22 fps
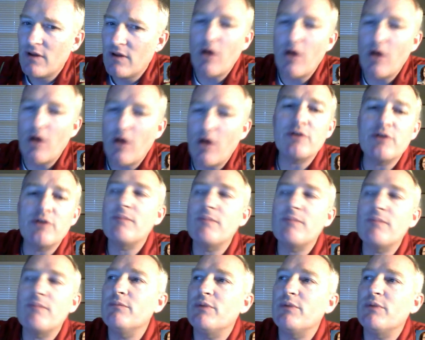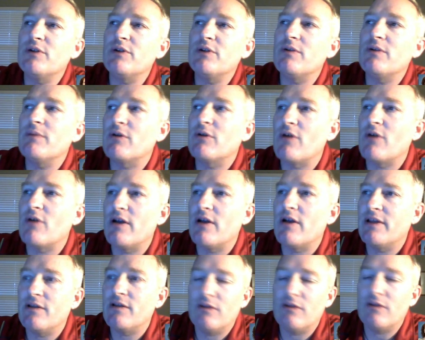Oh, but you're in
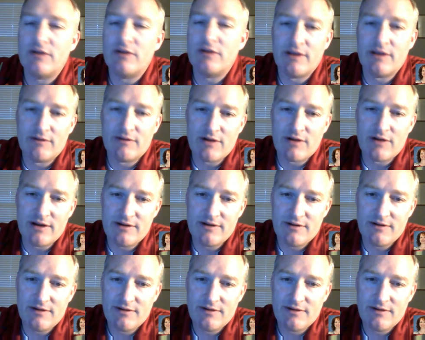McGraw-Hill looking, right?